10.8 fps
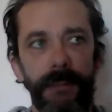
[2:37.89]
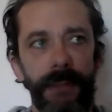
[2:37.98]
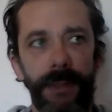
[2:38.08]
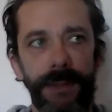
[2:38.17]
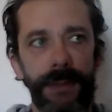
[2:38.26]

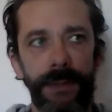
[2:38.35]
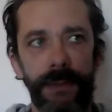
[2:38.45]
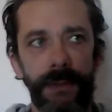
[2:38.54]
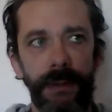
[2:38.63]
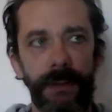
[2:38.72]
which
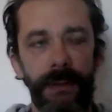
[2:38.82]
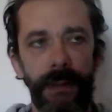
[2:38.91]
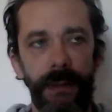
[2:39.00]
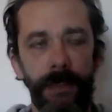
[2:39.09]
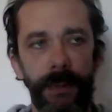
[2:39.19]
is
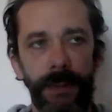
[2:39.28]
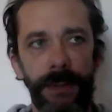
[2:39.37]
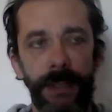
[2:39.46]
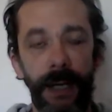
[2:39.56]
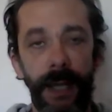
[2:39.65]
not the point
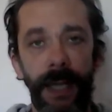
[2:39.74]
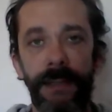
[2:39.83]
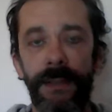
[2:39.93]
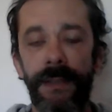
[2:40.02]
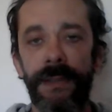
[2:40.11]
here,
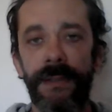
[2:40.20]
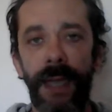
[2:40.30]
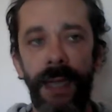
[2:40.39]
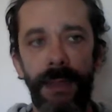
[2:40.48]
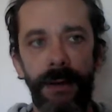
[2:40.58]
and it is
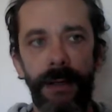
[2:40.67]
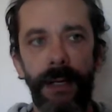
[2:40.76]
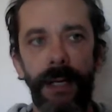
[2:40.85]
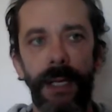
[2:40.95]
neither